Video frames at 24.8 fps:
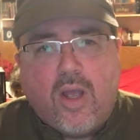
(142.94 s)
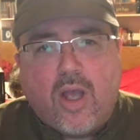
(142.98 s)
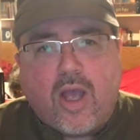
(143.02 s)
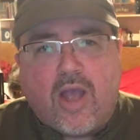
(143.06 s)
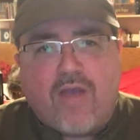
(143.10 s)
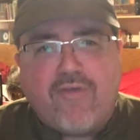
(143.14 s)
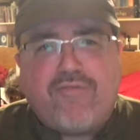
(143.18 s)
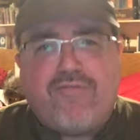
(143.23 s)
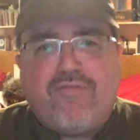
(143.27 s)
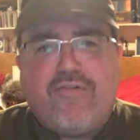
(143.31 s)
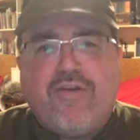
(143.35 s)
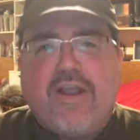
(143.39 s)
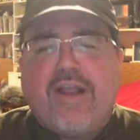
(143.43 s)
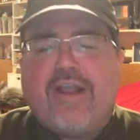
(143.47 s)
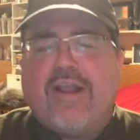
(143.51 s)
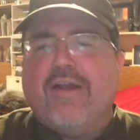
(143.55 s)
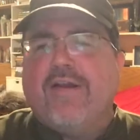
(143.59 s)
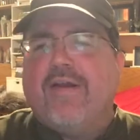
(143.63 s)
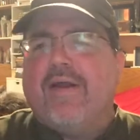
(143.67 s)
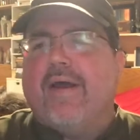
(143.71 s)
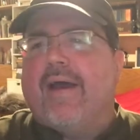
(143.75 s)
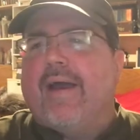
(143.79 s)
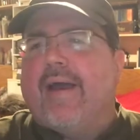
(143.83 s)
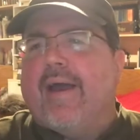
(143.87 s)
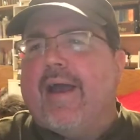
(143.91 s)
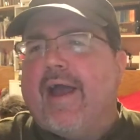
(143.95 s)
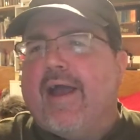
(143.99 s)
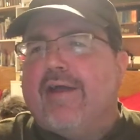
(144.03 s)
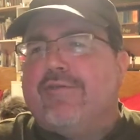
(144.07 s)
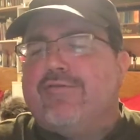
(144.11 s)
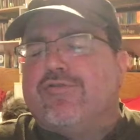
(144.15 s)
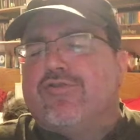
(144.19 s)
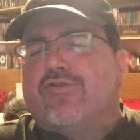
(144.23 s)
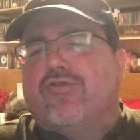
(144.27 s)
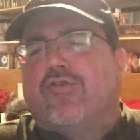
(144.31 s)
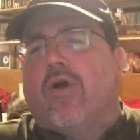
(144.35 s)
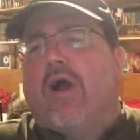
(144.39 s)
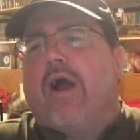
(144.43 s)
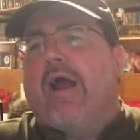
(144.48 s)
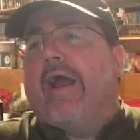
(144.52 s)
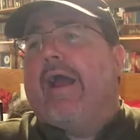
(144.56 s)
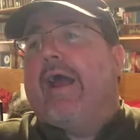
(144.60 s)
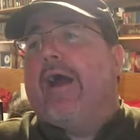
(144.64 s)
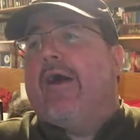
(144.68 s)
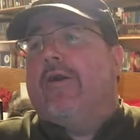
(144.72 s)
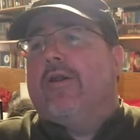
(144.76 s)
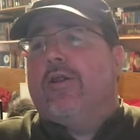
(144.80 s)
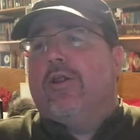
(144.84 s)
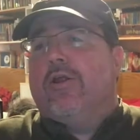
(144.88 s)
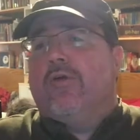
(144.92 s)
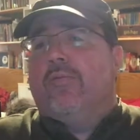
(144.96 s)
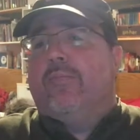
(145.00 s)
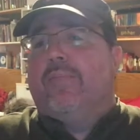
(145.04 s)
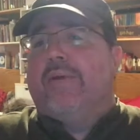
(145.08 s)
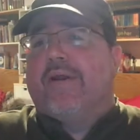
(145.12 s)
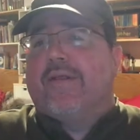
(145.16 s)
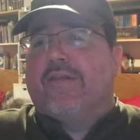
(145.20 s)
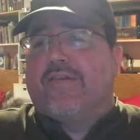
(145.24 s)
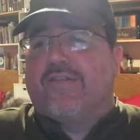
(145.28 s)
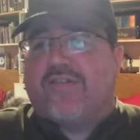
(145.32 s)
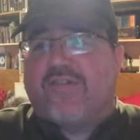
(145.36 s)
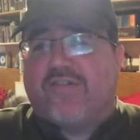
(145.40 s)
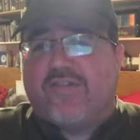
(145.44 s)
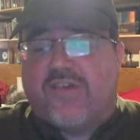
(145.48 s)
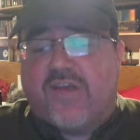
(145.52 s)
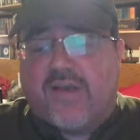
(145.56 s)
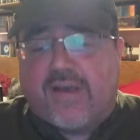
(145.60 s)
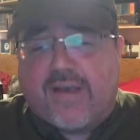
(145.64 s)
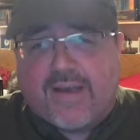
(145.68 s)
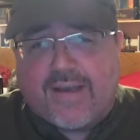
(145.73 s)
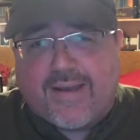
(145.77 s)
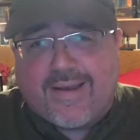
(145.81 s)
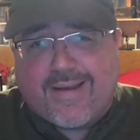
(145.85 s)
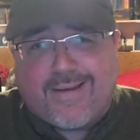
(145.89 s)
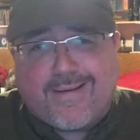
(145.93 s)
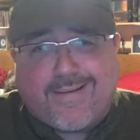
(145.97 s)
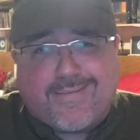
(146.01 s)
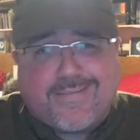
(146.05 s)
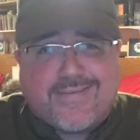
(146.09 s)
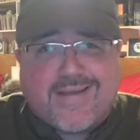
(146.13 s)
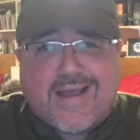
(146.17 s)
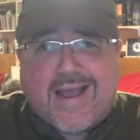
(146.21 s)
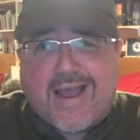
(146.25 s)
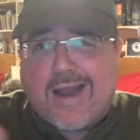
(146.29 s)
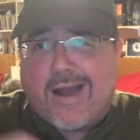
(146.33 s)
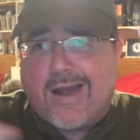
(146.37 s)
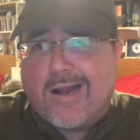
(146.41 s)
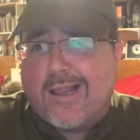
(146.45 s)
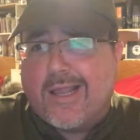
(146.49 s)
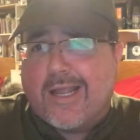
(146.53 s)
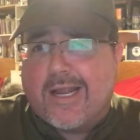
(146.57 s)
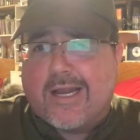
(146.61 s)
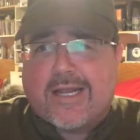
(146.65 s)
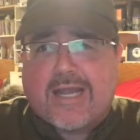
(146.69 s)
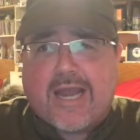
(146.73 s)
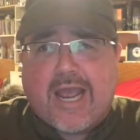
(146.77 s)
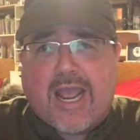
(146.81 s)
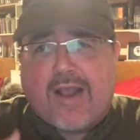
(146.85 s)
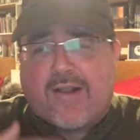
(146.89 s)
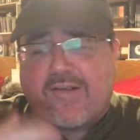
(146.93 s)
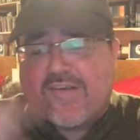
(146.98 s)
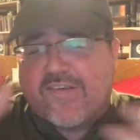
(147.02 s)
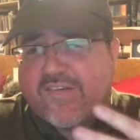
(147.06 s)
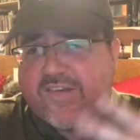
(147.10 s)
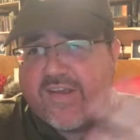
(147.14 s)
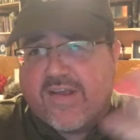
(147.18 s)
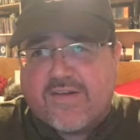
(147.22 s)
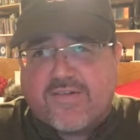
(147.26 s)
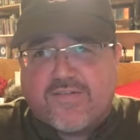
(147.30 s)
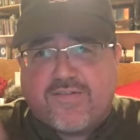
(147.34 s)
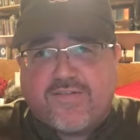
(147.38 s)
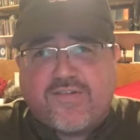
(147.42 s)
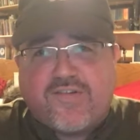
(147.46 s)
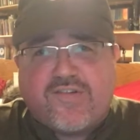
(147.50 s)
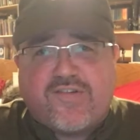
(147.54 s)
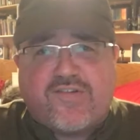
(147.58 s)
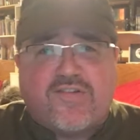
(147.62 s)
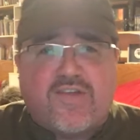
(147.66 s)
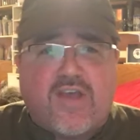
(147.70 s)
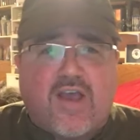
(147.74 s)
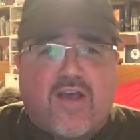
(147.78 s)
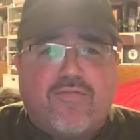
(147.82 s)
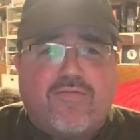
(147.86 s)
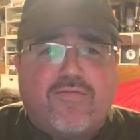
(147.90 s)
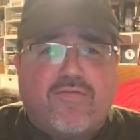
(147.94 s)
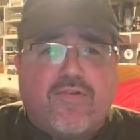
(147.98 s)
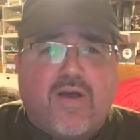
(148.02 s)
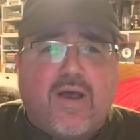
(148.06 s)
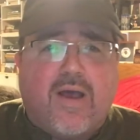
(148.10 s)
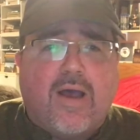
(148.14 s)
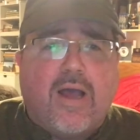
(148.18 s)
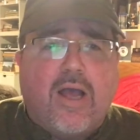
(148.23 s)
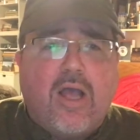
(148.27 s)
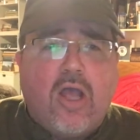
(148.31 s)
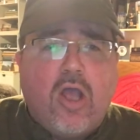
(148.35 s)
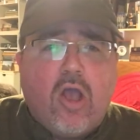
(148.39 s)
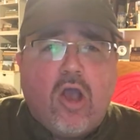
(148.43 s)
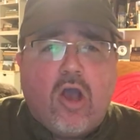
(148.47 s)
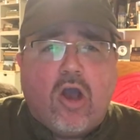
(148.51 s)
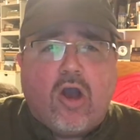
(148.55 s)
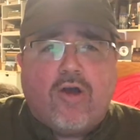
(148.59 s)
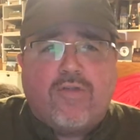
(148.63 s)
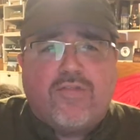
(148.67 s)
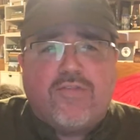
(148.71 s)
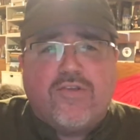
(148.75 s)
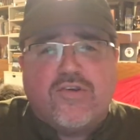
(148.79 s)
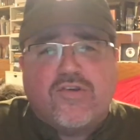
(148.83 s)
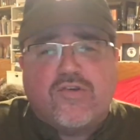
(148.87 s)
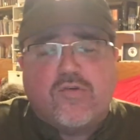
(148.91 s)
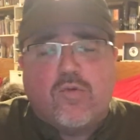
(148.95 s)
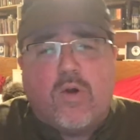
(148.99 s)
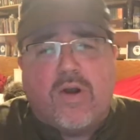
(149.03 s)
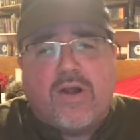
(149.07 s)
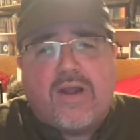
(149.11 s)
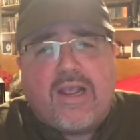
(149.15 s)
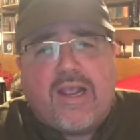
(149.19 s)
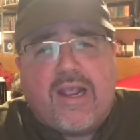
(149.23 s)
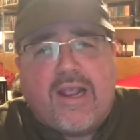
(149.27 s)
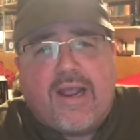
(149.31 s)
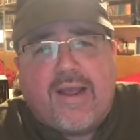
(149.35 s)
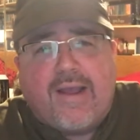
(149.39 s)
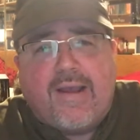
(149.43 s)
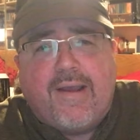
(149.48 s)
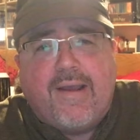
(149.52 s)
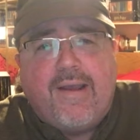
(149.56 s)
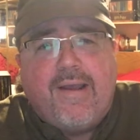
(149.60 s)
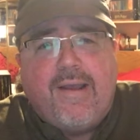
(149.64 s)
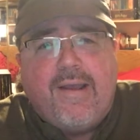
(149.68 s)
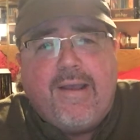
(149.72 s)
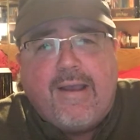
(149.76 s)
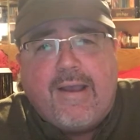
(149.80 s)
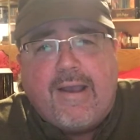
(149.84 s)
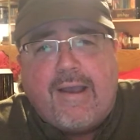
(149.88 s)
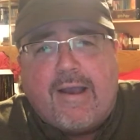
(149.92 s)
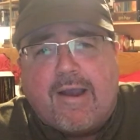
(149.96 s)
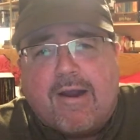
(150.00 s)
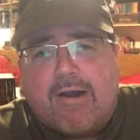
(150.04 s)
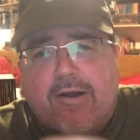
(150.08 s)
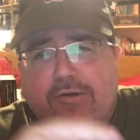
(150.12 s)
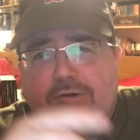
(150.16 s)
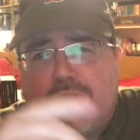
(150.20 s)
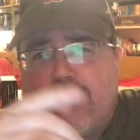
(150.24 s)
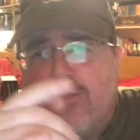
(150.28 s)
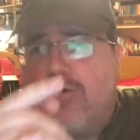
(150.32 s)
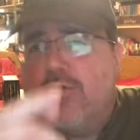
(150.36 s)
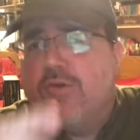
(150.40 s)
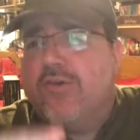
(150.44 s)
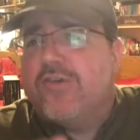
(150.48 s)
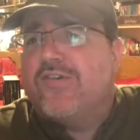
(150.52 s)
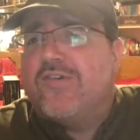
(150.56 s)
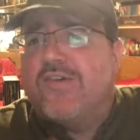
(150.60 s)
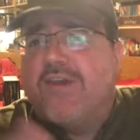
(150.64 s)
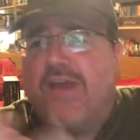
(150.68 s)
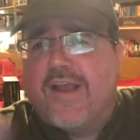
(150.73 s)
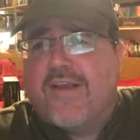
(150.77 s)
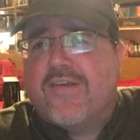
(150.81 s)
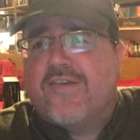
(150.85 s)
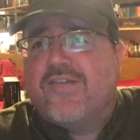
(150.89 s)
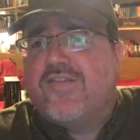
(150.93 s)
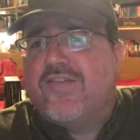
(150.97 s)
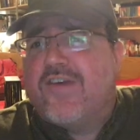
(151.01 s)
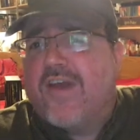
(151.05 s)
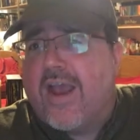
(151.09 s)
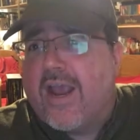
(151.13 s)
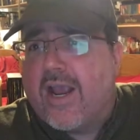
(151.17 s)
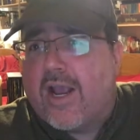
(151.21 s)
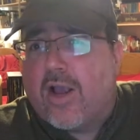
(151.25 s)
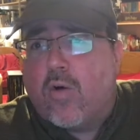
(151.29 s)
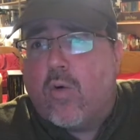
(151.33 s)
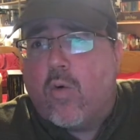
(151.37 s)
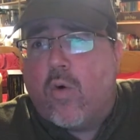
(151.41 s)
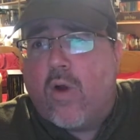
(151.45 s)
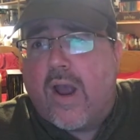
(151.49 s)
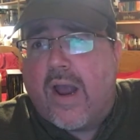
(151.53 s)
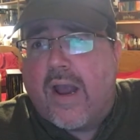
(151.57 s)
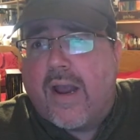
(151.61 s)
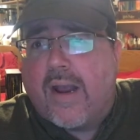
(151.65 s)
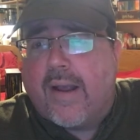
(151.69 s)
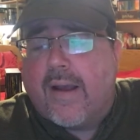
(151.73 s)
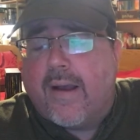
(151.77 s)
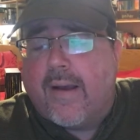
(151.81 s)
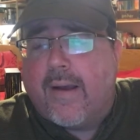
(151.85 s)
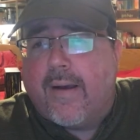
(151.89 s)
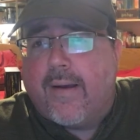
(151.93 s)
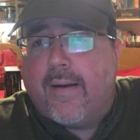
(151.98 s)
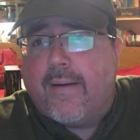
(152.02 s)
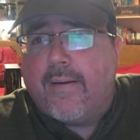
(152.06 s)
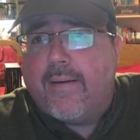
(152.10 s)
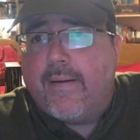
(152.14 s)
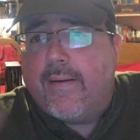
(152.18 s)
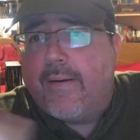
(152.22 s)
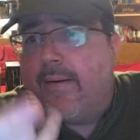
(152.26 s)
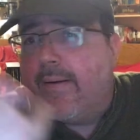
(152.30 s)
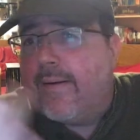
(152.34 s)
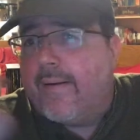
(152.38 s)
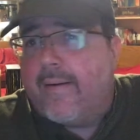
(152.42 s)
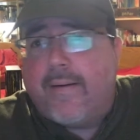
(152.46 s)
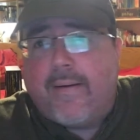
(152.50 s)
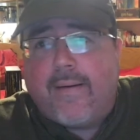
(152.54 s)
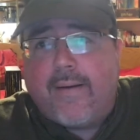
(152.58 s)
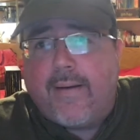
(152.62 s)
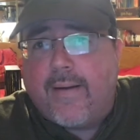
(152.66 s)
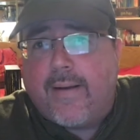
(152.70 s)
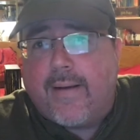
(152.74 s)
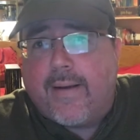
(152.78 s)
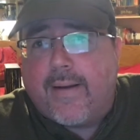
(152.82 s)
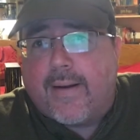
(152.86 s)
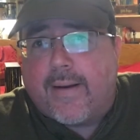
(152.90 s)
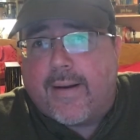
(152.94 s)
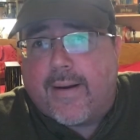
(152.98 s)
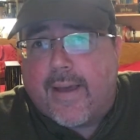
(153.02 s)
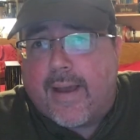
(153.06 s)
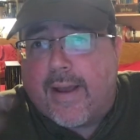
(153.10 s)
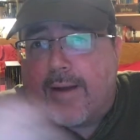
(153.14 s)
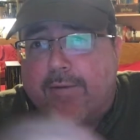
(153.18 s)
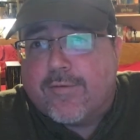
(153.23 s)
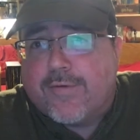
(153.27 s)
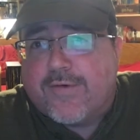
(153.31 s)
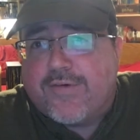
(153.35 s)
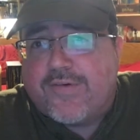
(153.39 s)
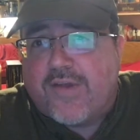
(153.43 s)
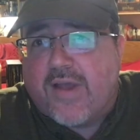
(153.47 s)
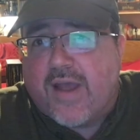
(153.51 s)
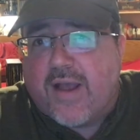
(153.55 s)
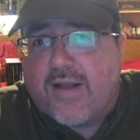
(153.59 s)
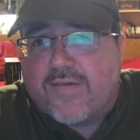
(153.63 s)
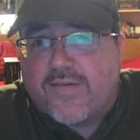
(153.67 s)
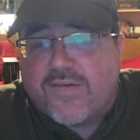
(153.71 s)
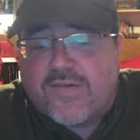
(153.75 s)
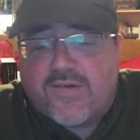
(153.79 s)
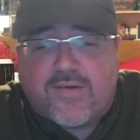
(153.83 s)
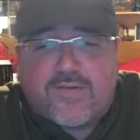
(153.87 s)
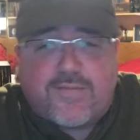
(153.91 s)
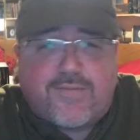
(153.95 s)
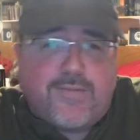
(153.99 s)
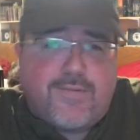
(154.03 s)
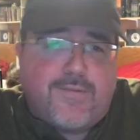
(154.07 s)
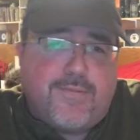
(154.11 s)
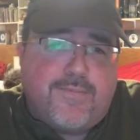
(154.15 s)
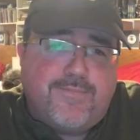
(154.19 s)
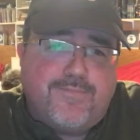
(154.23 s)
I figured I'd try out a little bit of this dialect accent stuff on this one here. I'm going to do this next takeaway in an Irish accent.